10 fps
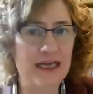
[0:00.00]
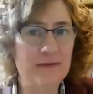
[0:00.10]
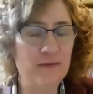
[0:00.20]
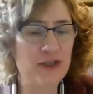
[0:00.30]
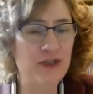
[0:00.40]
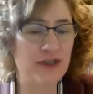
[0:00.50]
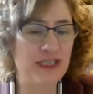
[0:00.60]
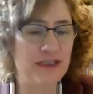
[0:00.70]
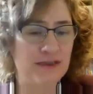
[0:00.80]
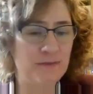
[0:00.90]
which you
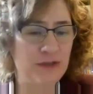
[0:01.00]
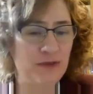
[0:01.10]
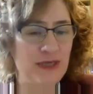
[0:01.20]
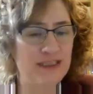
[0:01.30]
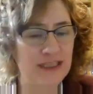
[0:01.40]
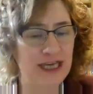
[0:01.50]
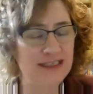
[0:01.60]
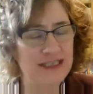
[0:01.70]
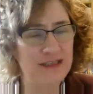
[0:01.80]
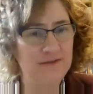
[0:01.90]
think you need to
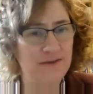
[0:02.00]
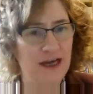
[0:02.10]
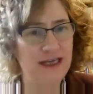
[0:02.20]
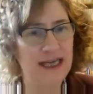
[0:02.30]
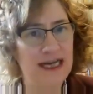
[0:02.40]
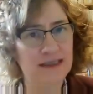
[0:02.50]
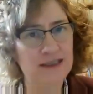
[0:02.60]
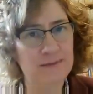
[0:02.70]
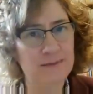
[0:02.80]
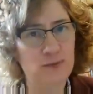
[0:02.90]
identify and
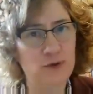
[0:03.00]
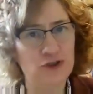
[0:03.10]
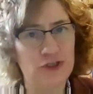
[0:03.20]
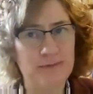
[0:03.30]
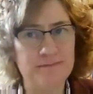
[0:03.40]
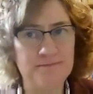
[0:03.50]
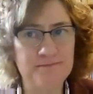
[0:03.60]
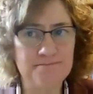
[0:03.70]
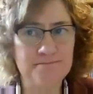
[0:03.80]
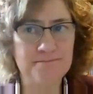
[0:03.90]
put some
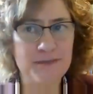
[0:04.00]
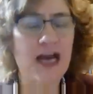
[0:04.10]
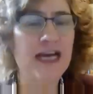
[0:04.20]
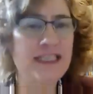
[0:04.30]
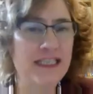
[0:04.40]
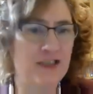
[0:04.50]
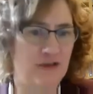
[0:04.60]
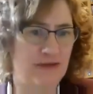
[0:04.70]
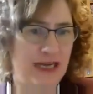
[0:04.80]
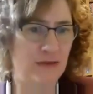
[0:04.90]
ideas
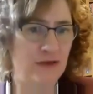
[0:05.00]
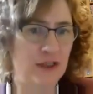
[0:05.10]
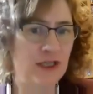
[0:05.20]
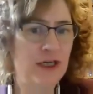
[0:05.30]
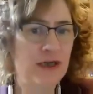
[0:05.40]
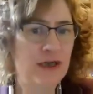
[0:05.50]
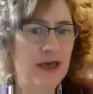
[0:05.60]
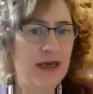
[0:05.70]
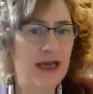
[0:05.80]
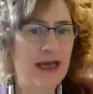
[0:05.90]
around,
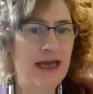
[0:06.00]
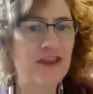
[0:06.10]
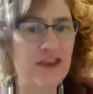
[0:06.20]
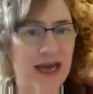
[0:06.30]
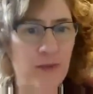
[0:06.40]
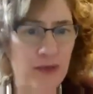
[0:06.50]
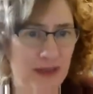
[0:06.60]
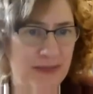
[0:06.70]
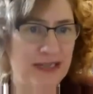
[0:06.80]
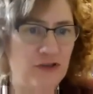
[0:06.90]
and that will
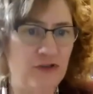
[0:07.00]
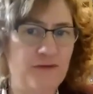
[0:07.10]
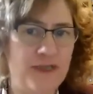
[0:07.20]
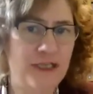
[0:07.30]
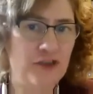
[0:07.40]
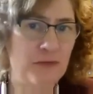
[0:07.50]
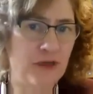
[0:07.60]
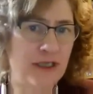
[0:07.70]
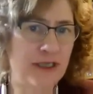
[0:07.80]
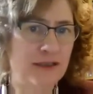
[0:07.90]
impact on your financial
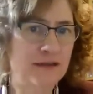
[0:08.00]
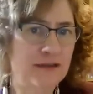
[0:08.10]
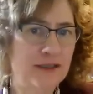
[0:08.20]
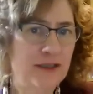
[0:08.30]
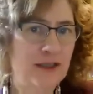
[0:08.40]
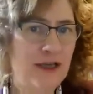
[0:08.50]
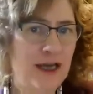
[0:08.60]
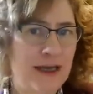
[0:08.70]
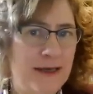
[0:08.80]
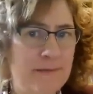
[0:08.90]
modelling.
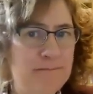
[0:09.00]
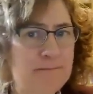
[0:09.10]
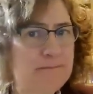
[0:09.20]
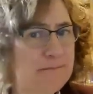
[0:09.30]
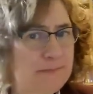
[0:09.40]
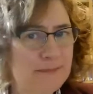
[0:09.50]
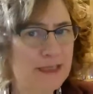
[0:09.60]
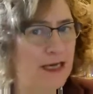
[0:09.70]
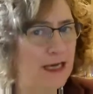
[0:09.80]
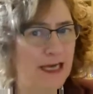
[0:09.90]
I'm
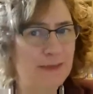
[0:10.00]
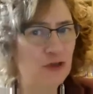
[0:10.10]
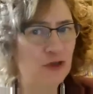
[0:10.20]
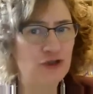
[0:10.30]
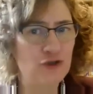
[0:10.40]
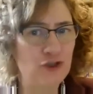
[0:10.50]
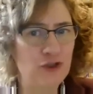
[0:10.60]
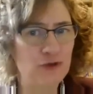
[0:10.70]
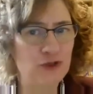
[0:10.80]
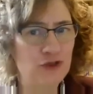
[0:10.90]
not sure
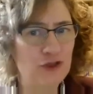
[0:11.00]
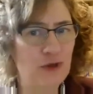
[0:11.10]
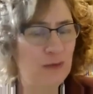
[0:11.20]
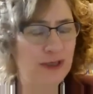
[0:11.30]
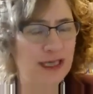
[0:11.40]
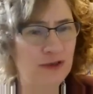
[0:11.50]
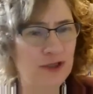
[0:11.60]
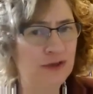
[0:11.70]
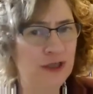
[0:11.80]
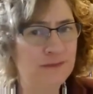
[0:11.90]
you can do one without the
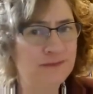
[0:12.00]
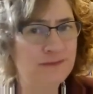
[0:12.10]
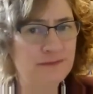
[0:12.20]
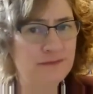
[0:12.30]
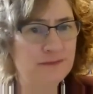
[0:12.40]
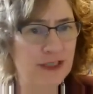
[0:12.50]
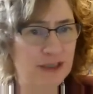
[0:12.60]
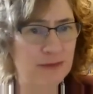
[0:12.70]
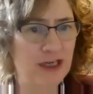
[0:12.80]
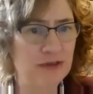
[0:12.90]
other at the
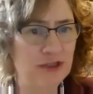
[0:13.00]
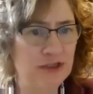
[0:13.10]
moment.